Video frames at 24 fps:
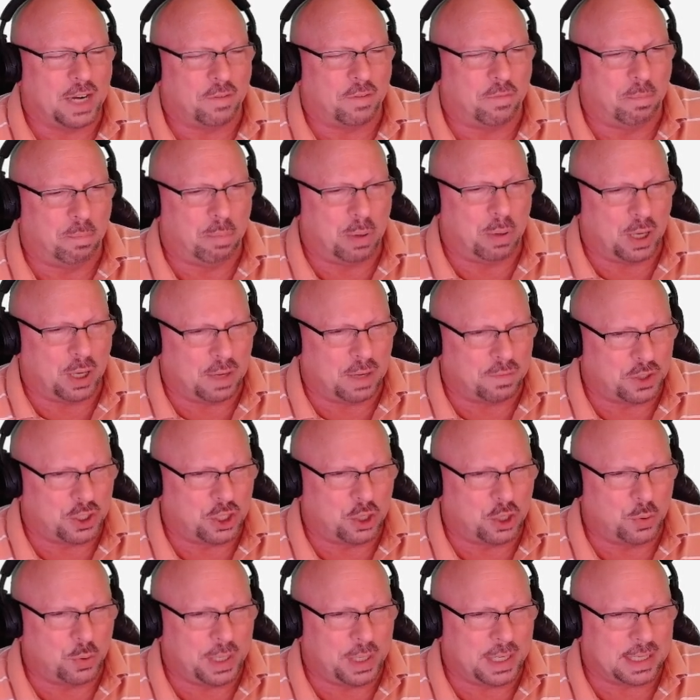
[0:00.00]
buffs
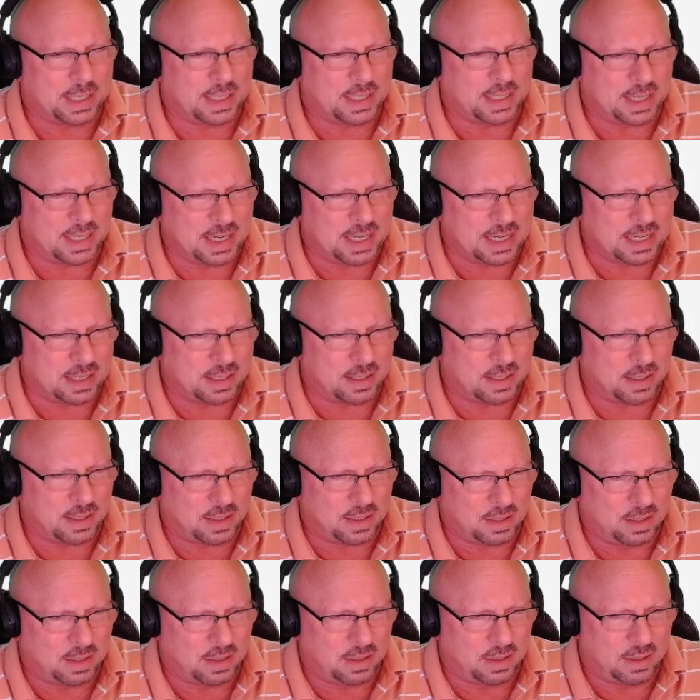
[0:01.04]
to an extent.
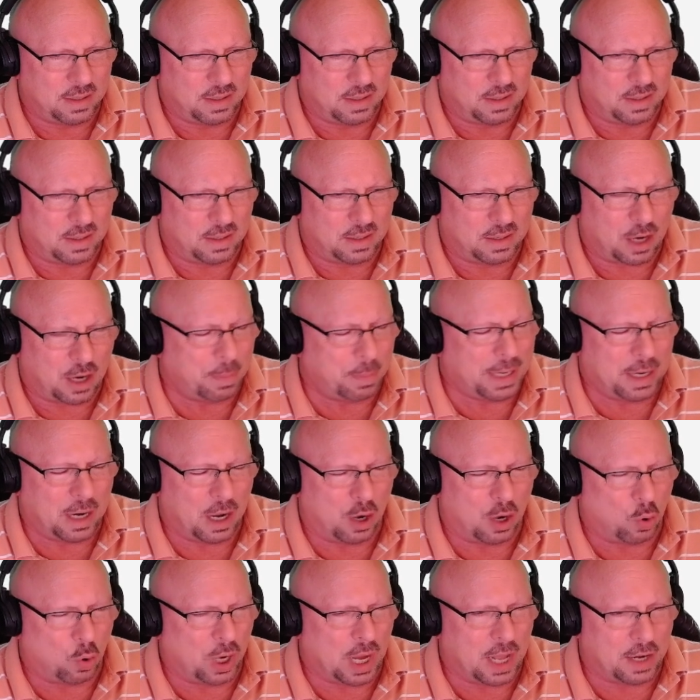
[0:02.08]
I mean,
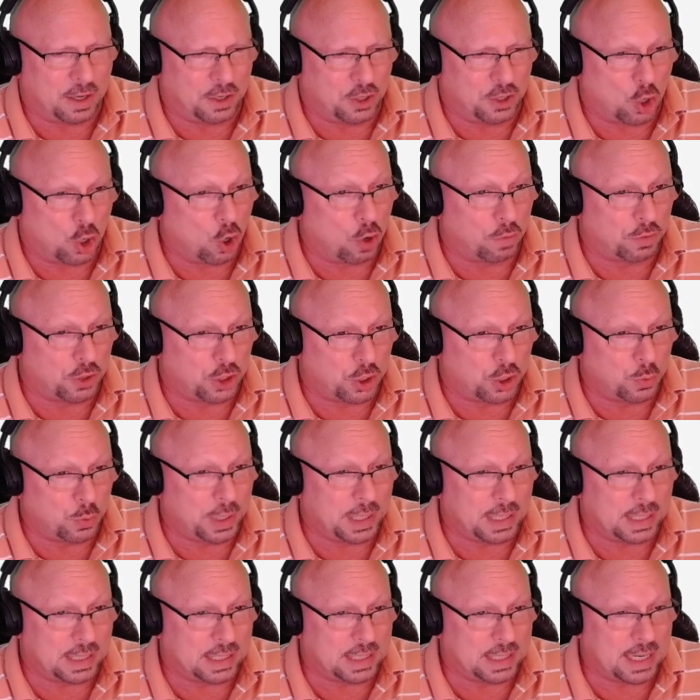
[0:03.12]
or a lot of nerfs to an
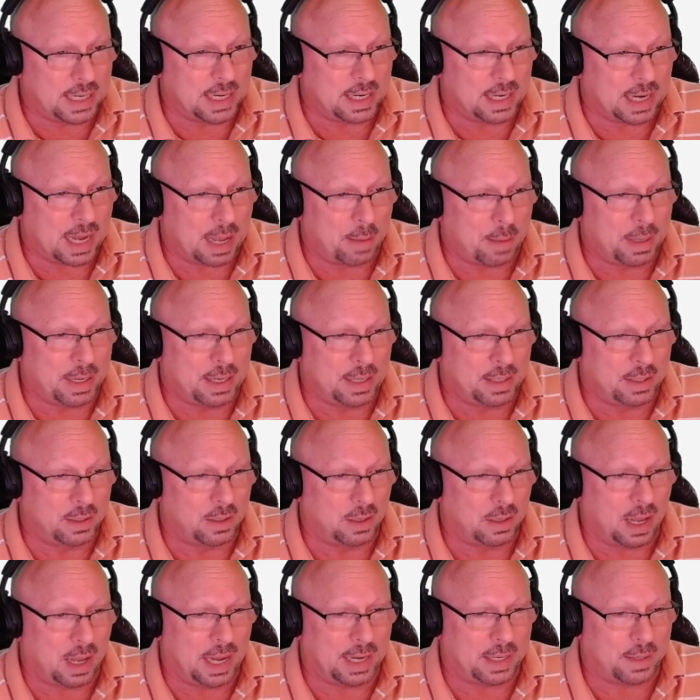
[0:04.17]
extent. I mean,
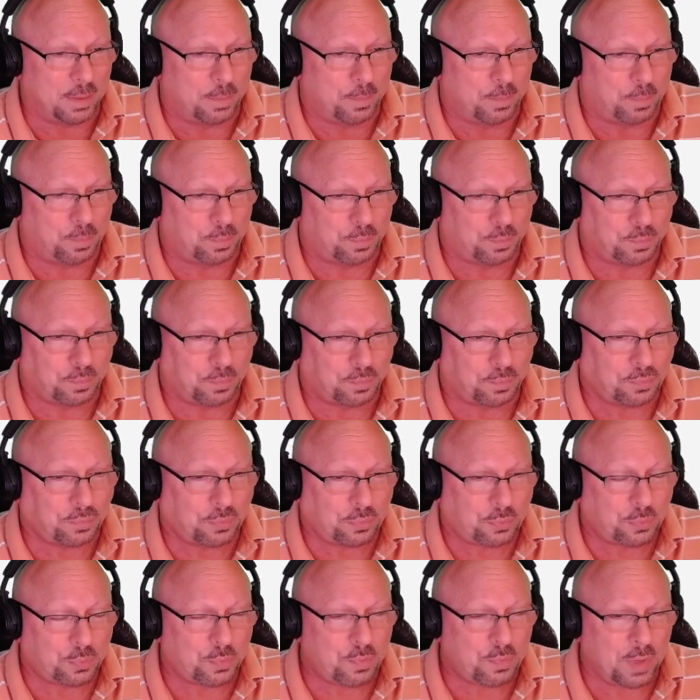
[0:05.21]
like
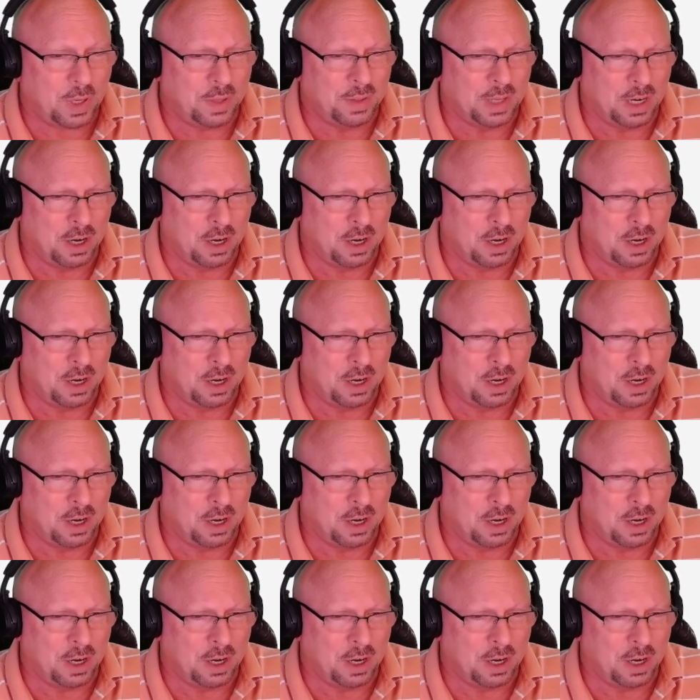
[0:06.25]
they're